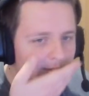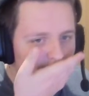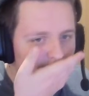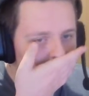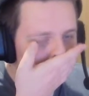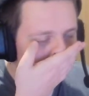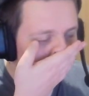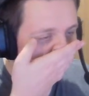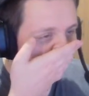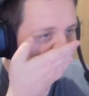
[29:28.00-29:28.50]

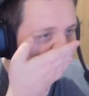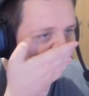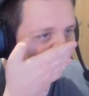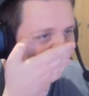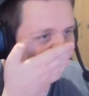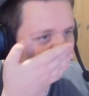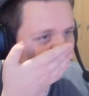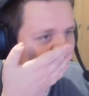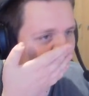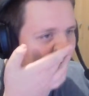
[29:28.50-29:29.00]
Ignore
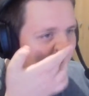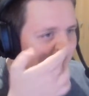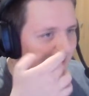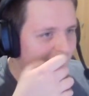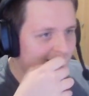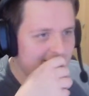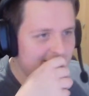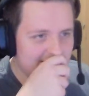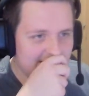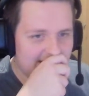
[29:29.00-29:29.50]

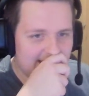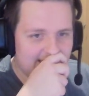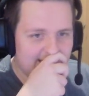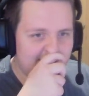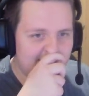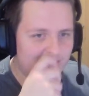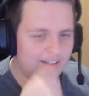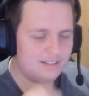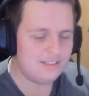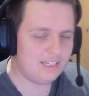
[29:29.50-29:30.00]
Yeti.
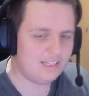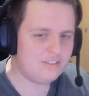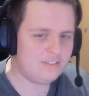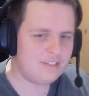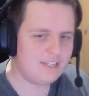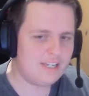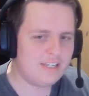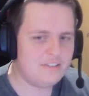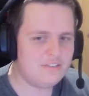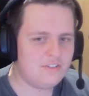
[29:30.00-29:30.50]

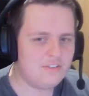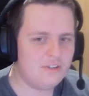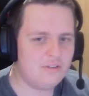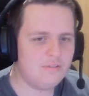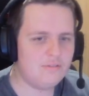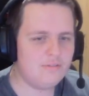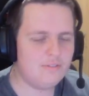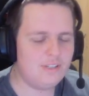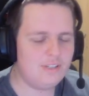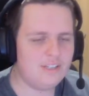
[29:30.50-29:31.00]
He's
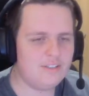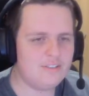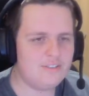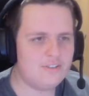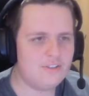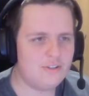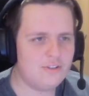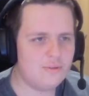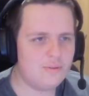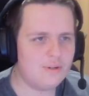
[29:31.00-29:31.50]
too
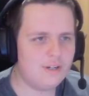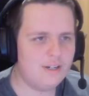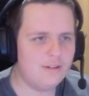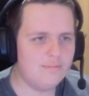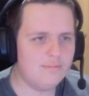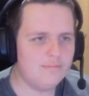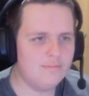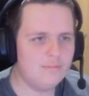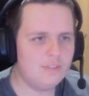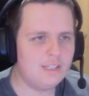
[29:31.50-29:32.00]

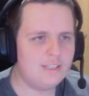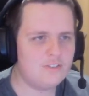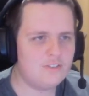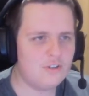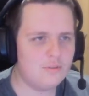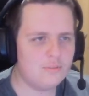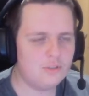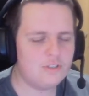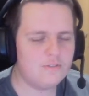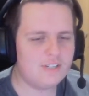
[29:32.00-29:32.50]

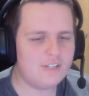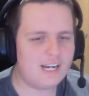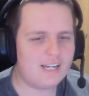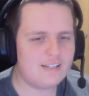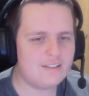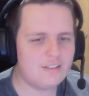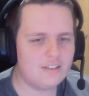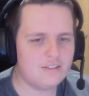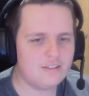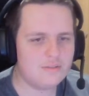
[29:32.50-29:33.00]
much of an
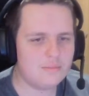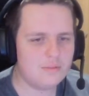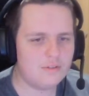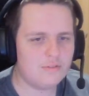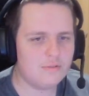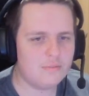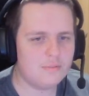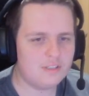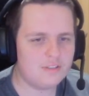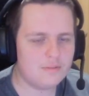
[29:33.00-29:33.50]
asset to me
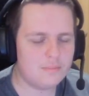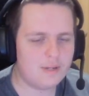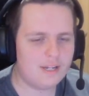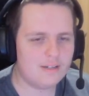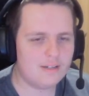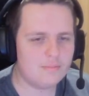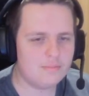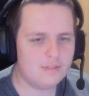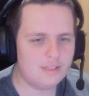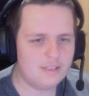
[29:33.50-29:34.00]
for me to ban
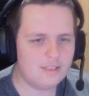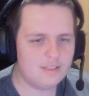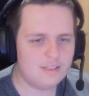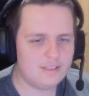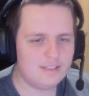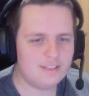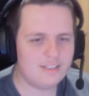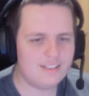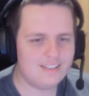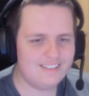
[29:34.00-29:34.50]
him.
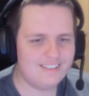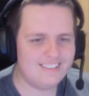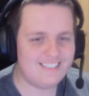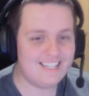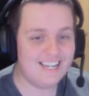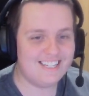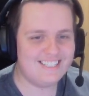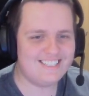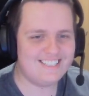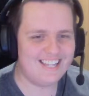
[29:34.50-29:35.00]

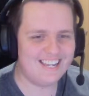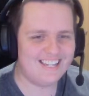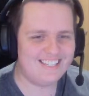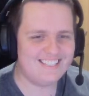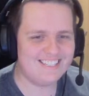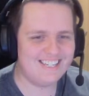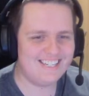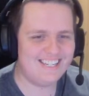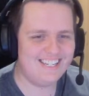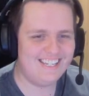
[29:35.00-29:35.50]
Des
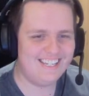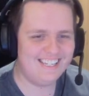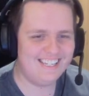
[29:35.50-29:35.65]
Detty.